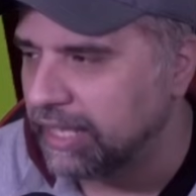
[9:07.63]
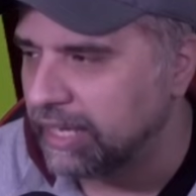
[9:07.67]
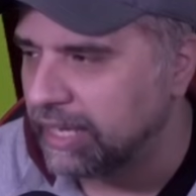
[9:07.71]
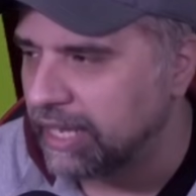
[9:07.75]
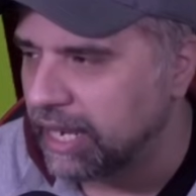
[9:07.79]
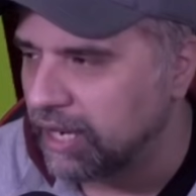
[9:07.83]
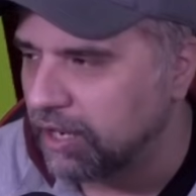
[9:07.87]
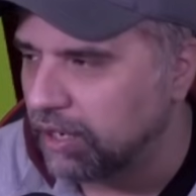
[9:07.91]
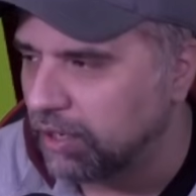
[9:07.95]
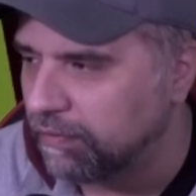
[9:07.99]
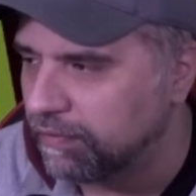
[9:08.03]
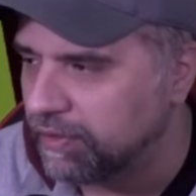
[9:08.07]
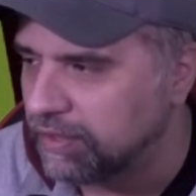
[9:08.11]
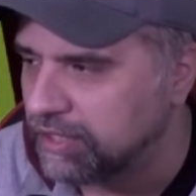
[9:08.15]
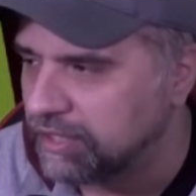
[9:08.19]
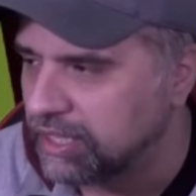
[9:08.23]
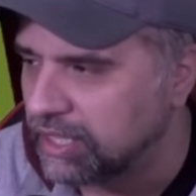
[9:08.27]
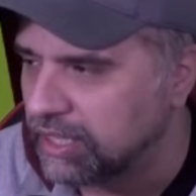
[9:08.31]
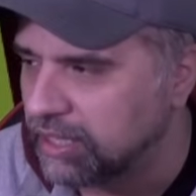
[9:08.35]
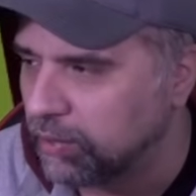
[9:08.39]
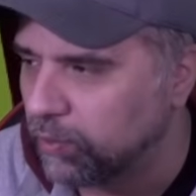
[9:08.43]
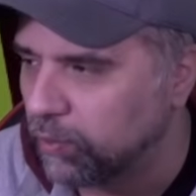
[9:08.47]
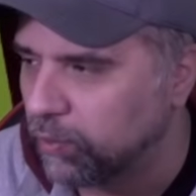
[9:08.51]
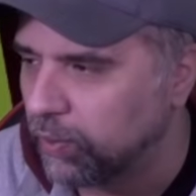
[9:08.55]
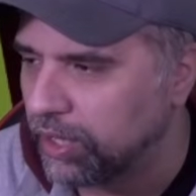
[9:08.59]
And then
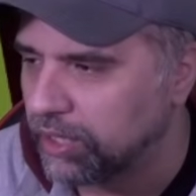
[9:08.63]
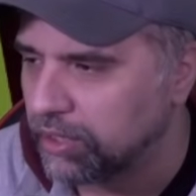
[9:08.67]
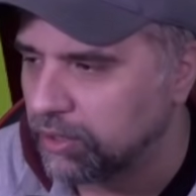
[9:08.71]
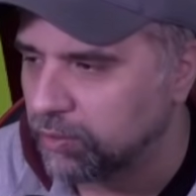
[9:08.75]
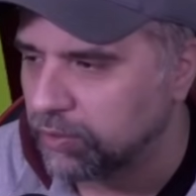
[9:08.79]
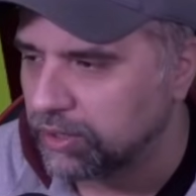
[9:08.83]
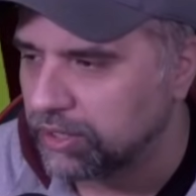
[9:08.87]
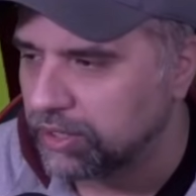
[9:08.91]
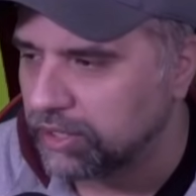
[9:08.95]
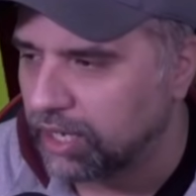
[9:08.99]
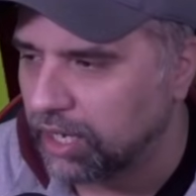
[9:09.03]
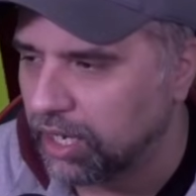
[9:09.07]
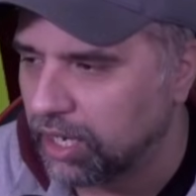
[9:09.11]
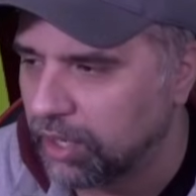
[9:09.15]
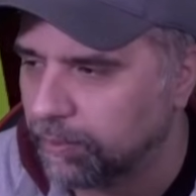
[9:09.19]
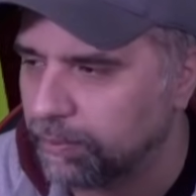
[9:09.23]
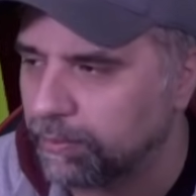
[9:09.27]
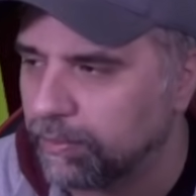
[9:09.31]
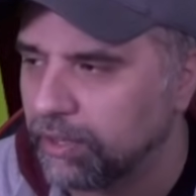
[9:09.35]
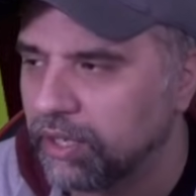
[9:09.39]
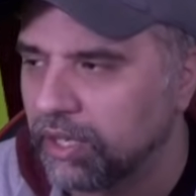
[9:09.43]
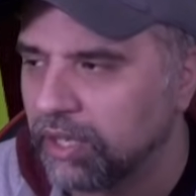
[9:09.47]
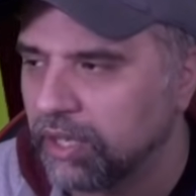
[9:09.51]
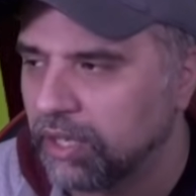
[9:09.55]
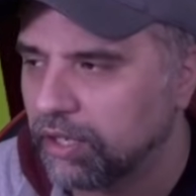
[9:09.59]
obviously the width would
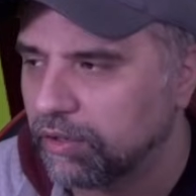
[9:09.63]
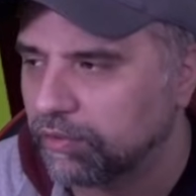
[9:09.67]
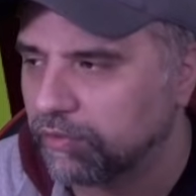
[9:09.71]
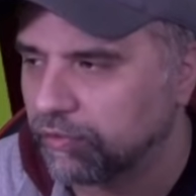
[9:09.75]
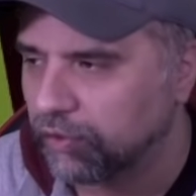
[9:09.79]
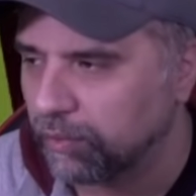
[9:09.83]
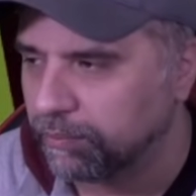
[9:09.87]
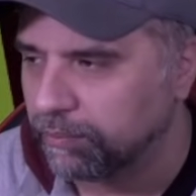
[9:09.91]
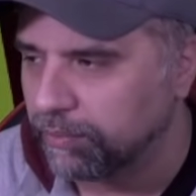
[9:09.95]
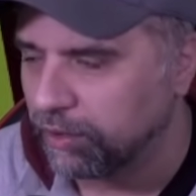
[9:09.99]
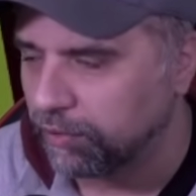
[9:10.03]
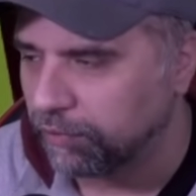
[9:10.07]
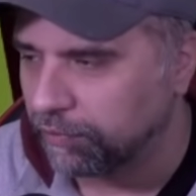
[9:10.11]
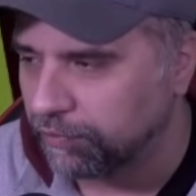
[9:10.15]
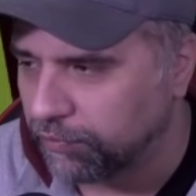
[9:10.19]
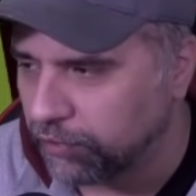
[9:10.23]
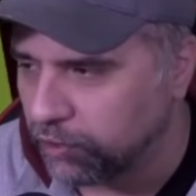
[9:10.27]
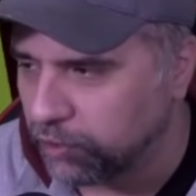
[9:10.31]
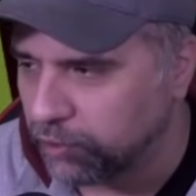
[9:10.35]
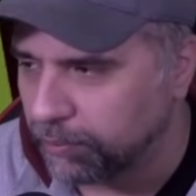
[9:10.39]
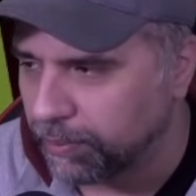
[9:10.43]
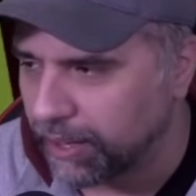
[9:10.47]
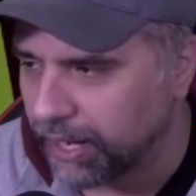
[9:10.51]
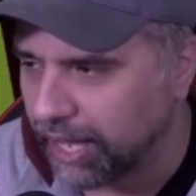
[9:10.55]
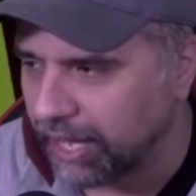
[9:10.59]
come from your
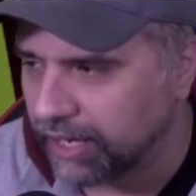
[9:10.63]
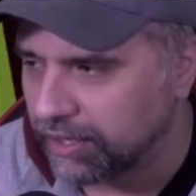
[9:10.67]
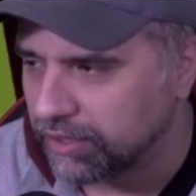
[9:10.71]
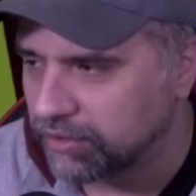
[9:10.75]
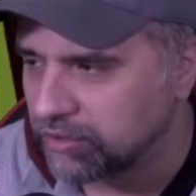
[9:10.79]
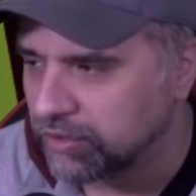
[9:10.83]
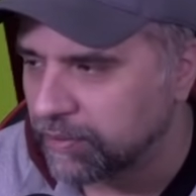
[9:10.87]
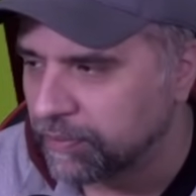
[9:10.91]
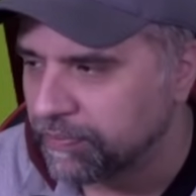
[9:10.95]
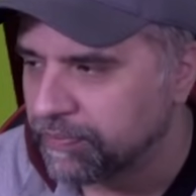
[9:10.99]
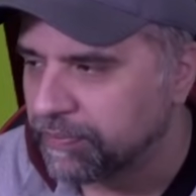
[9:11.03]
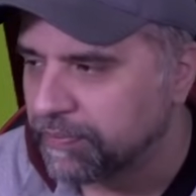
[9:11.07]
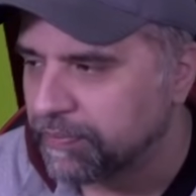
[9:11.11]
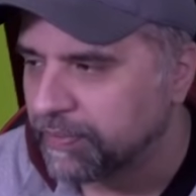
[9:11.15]
fullbacks.